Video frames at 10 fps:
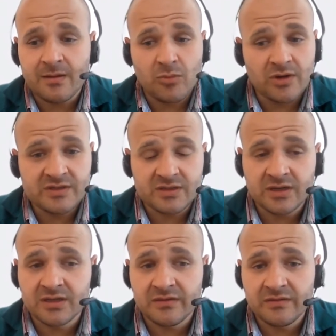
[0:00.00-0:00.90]
more
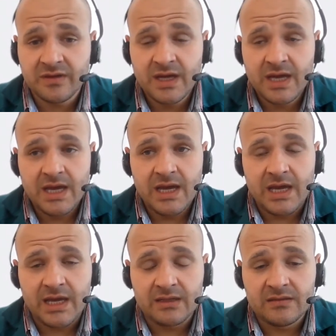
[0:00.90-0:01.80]
assertive,
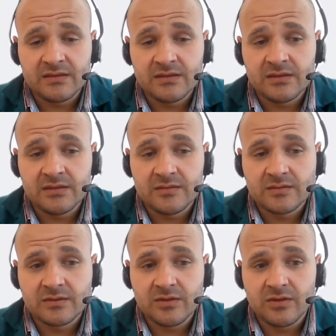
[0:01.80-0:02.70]
and
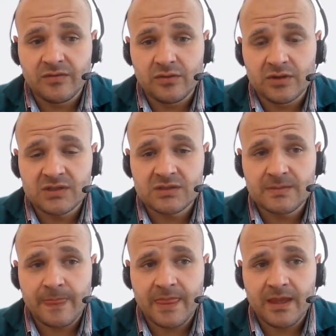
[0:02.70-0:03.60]
of course,
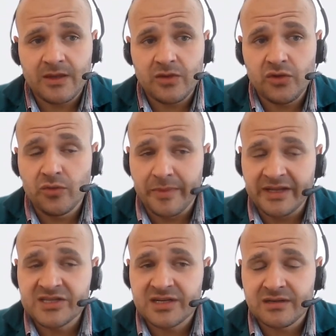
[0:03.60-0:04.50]
you
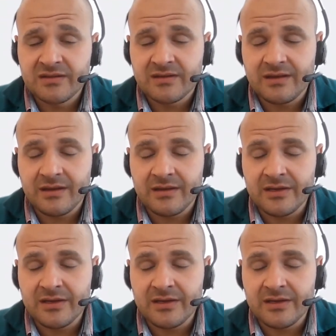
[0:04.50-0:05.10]
mentioned a